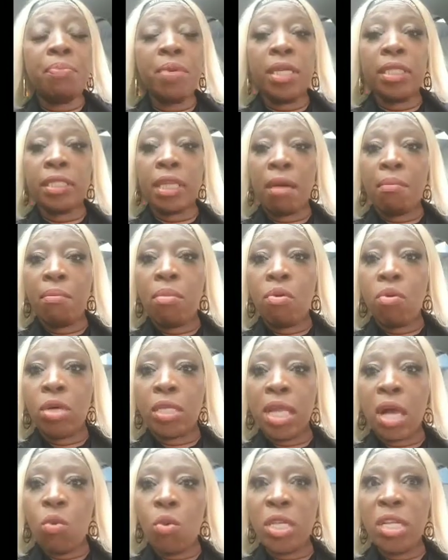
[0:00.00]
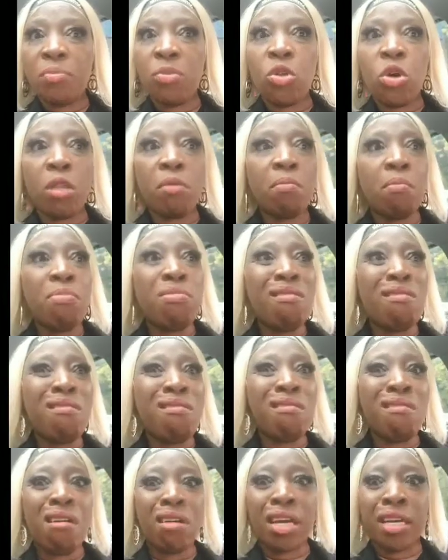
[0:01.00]
piece of board, and when him done
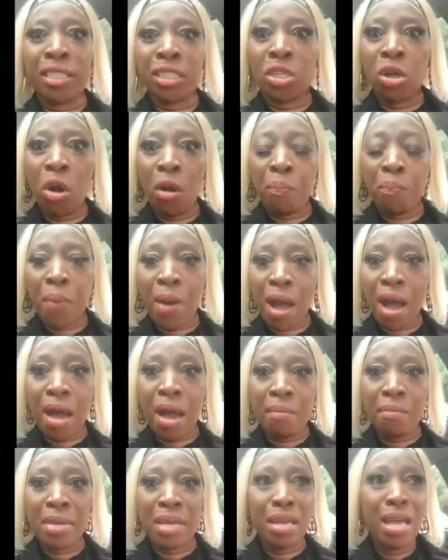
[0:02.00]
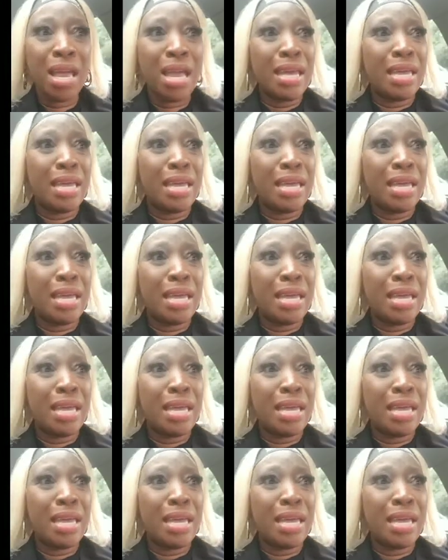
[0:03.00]
broke it up on me,